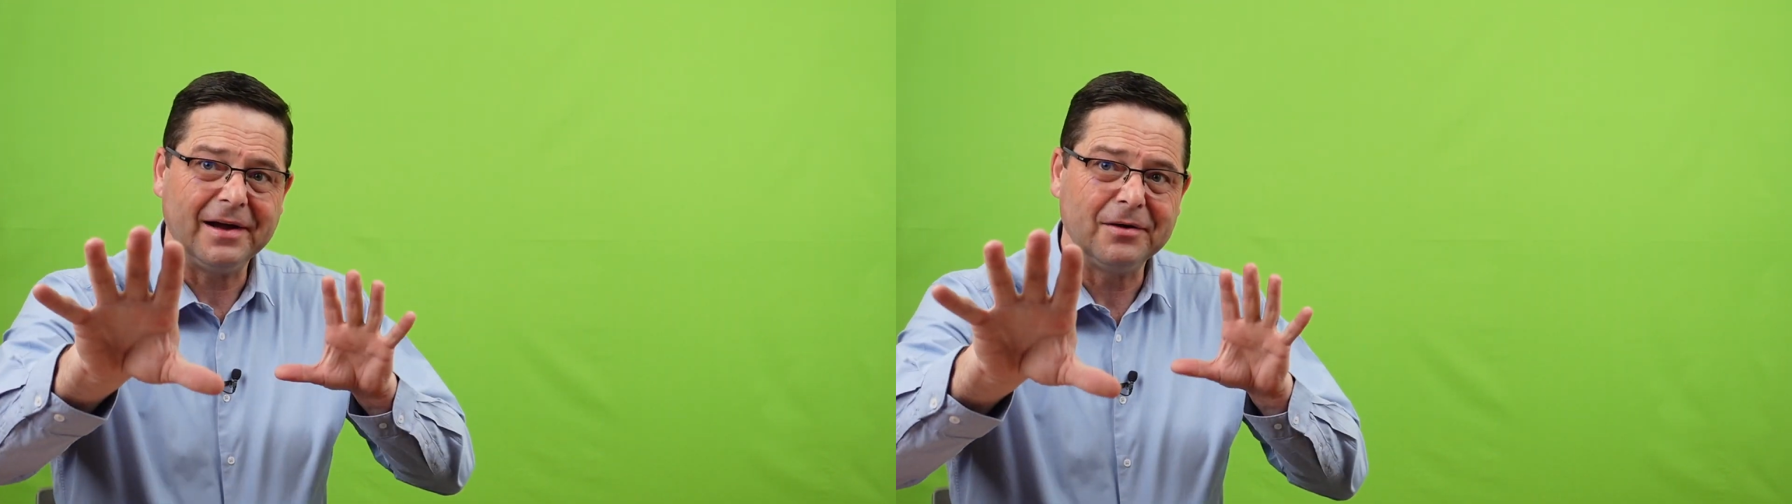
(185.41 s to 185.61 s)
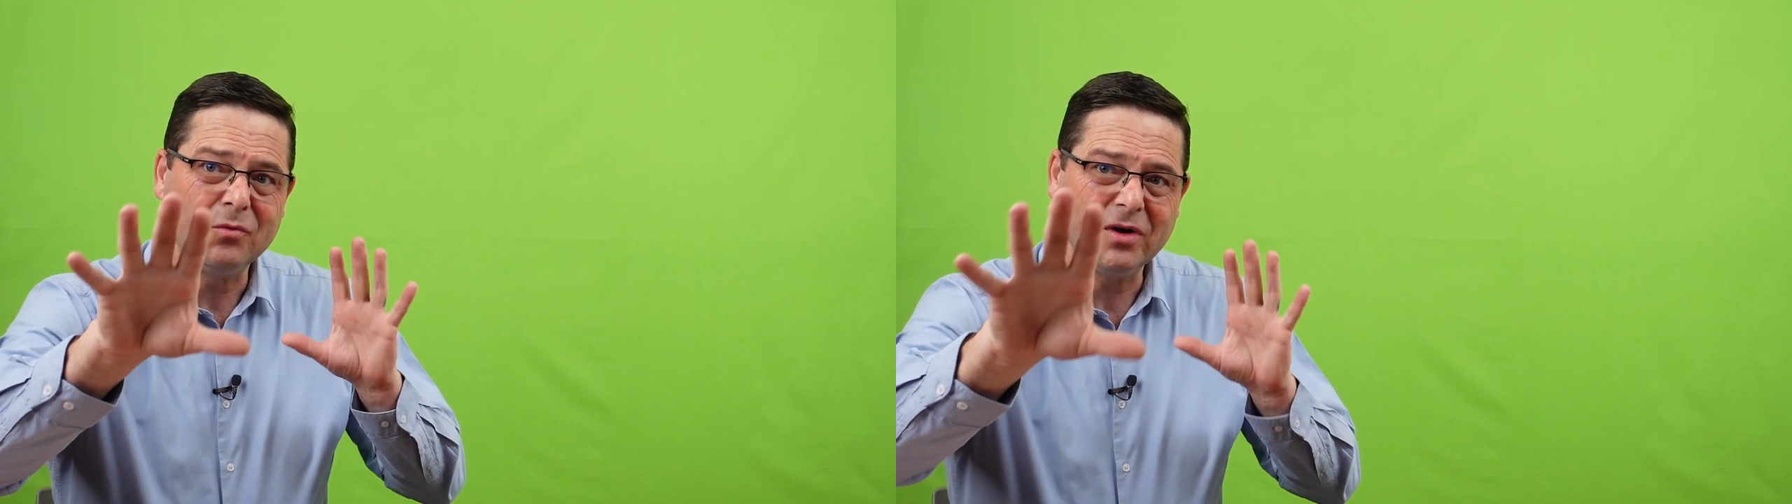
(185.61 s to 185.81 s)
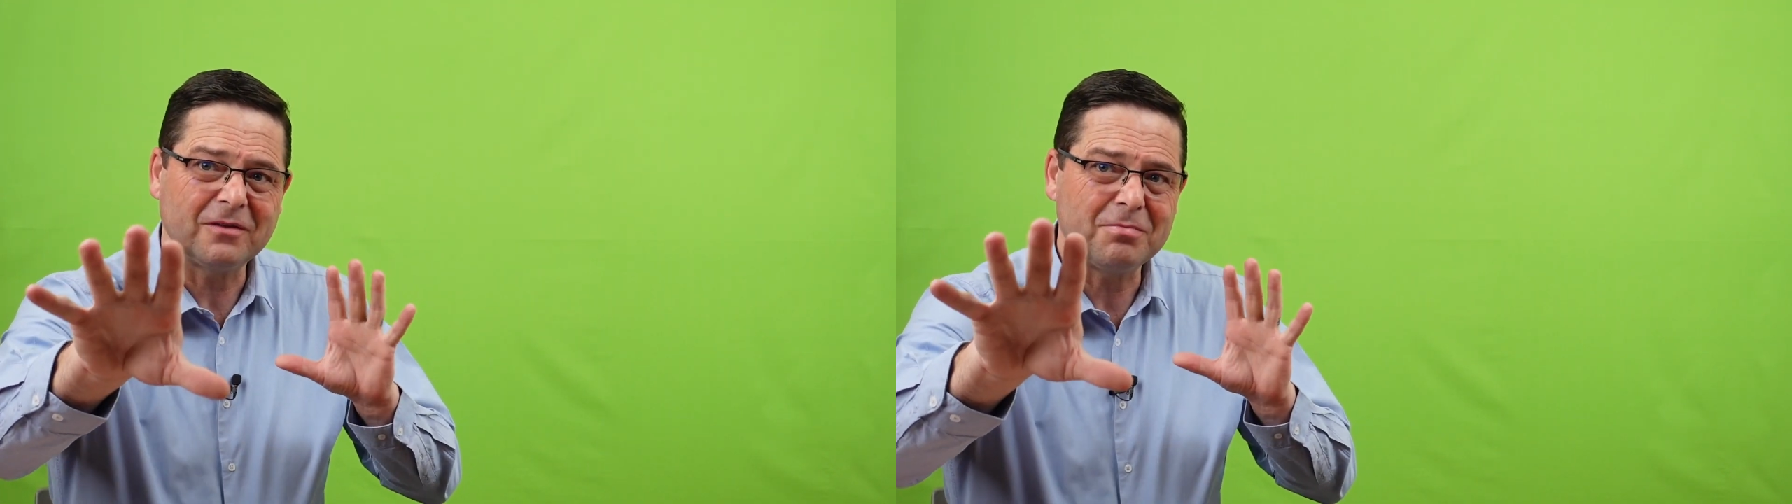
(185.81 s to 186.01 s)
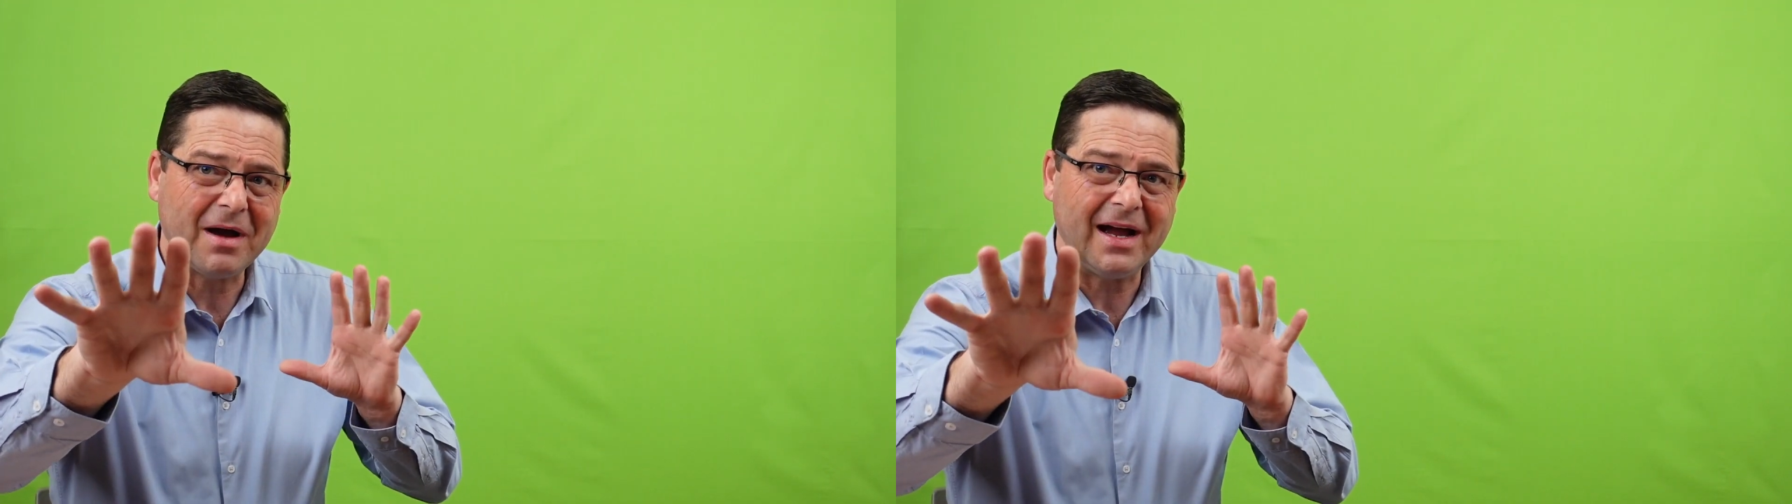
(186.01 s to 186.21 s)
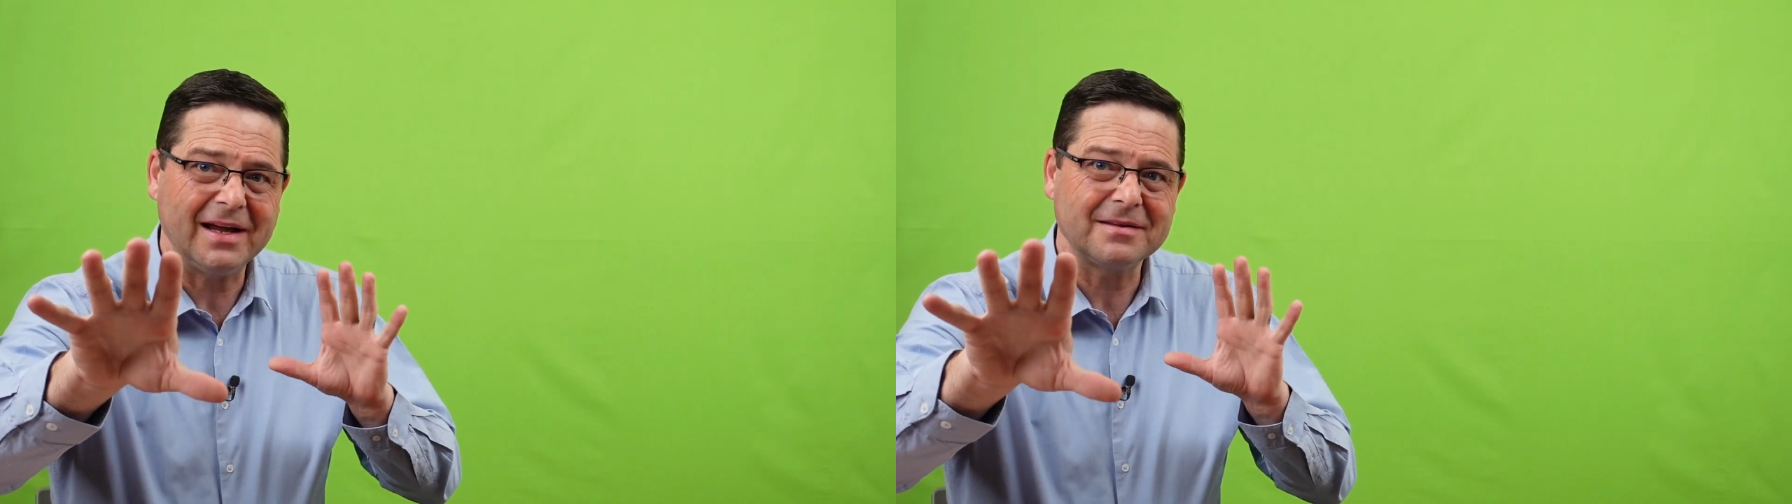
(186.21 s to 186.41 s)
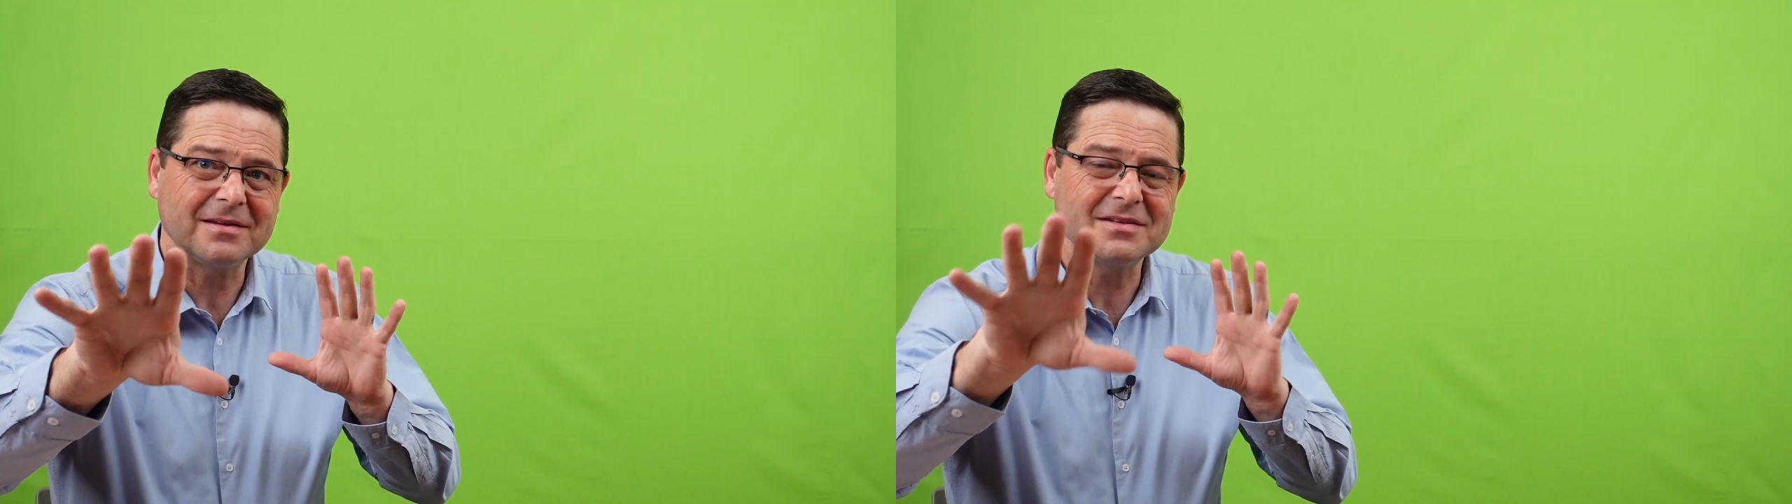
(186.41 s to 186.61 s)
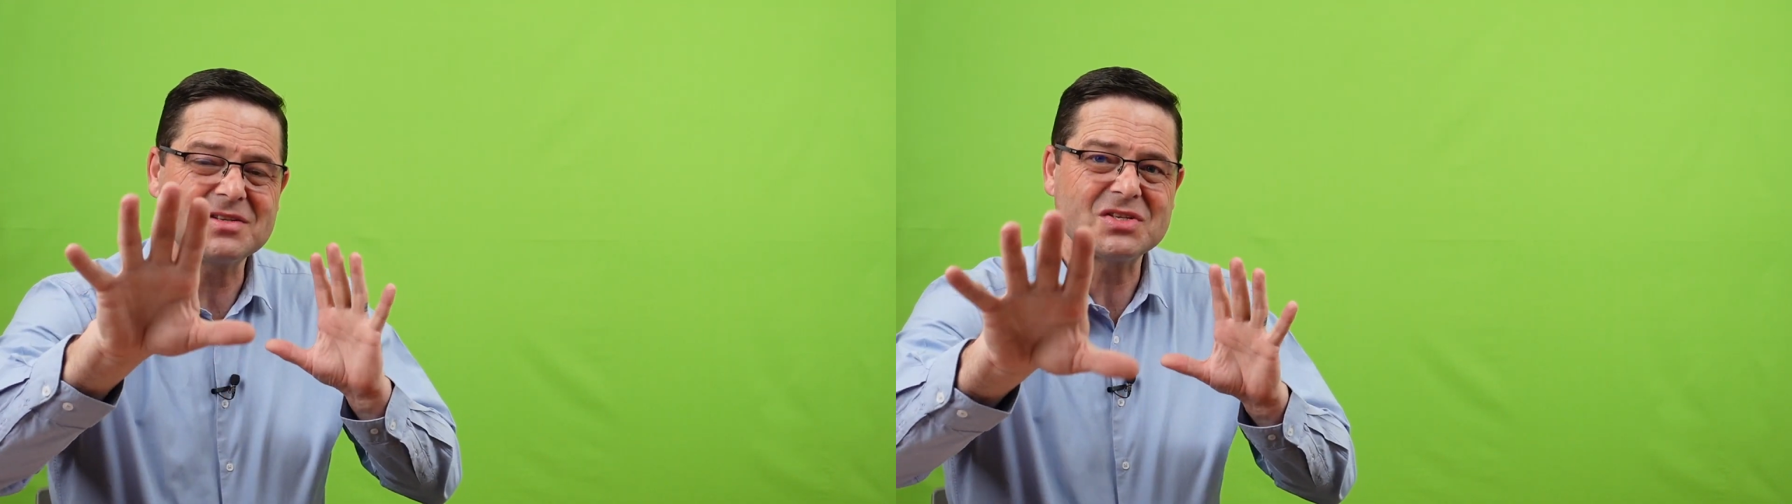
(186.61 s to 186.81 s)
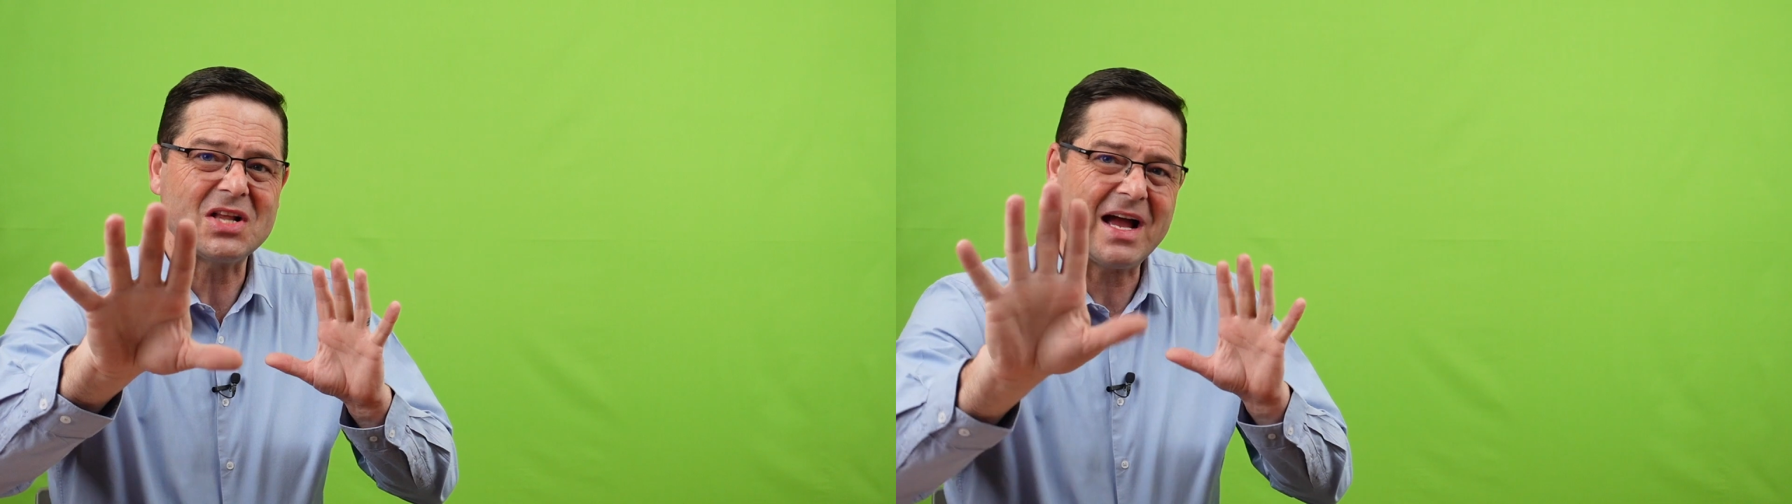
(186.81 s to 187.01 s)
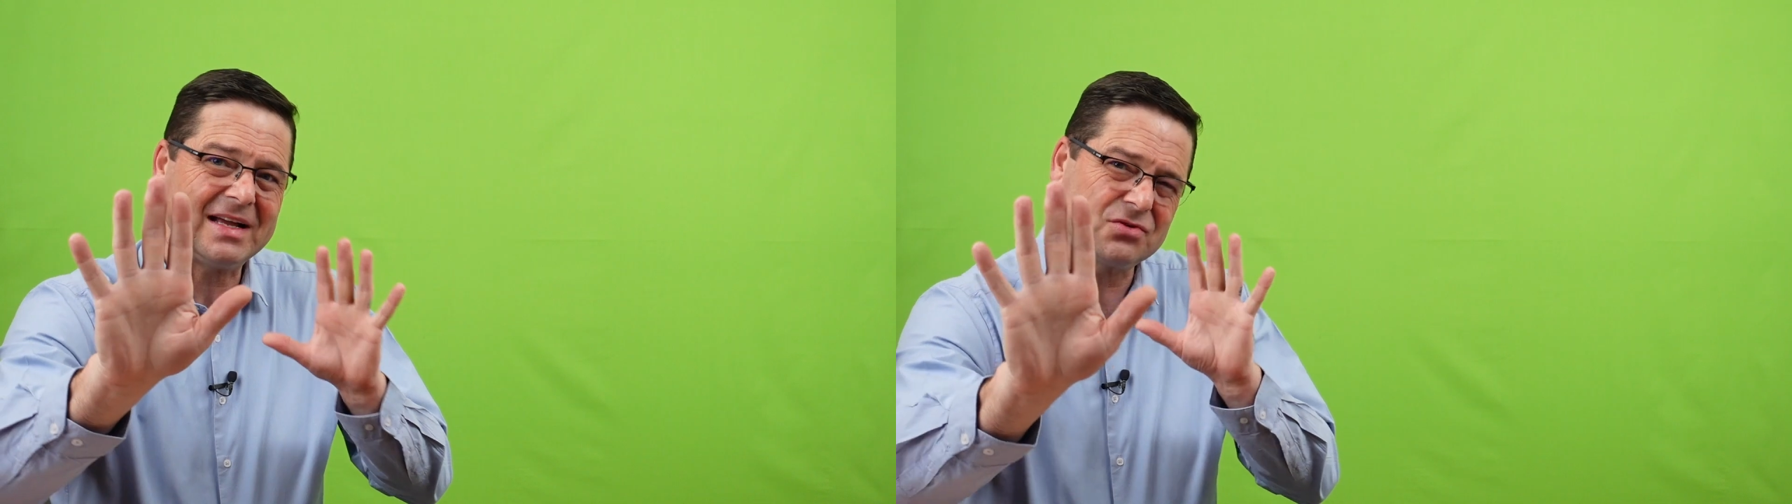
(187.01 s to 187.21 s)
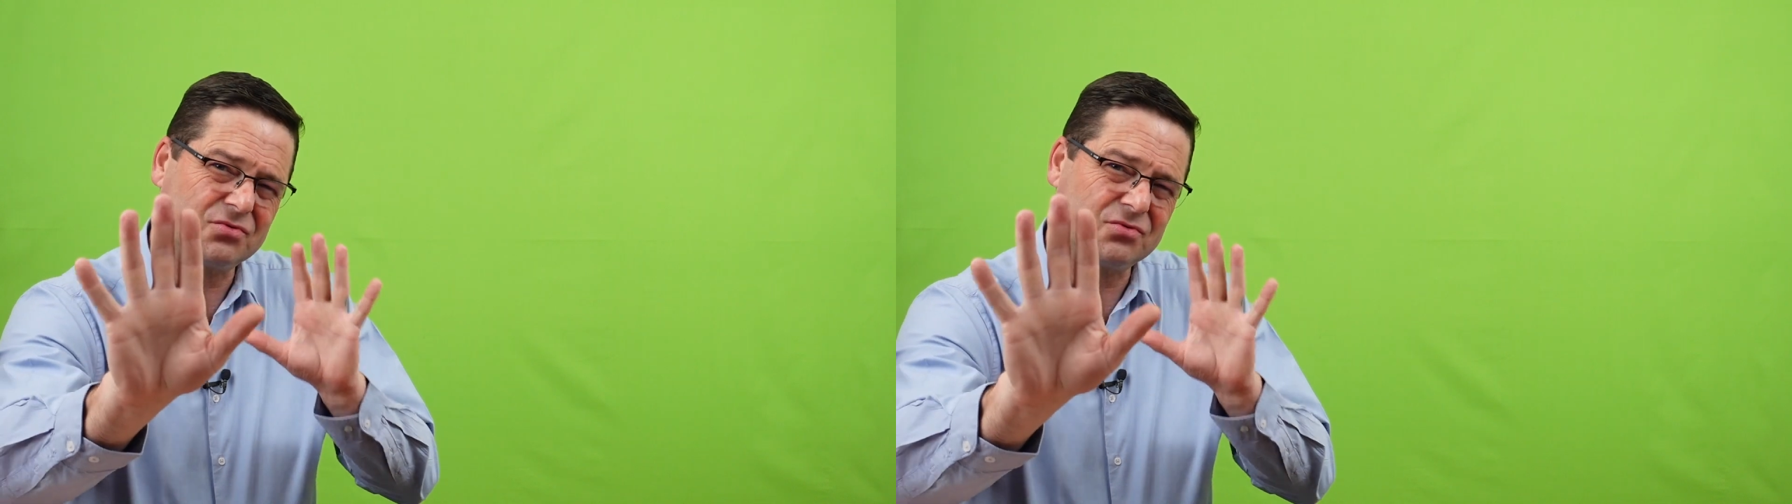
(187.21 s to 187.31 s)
with my slides